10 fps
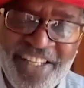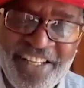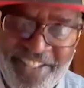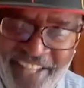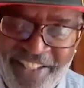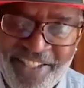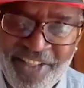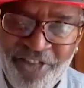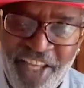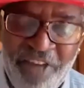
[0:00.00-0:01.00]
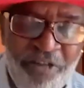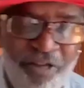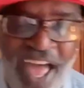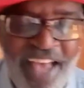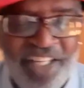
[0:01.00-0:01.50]
extensively, and
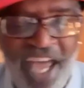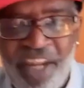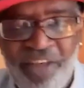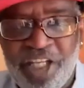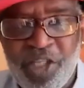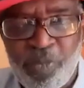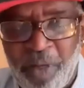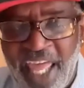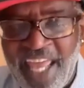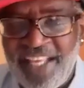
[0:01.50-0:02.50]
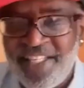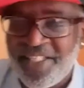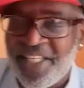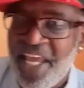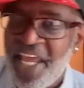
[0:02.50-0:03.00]
Flash kind of
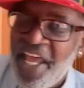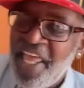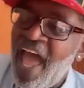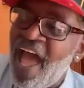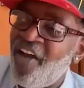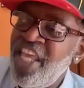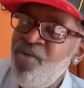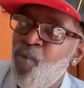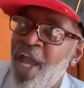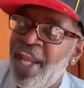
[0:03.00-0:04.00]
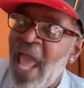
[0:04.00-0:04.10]
explains how he went